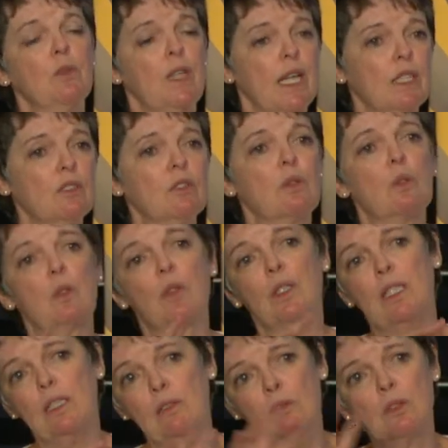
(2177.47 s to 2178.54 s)
That
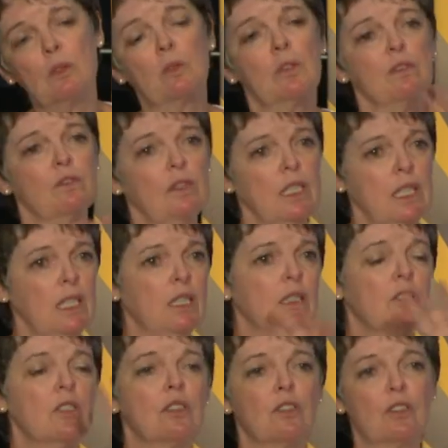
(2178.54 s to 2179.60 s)
story sort of
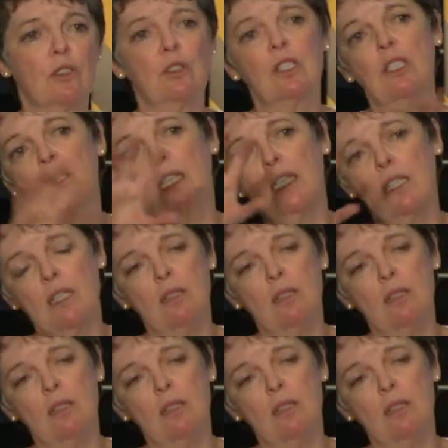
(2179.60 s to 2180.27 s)
needed to circulate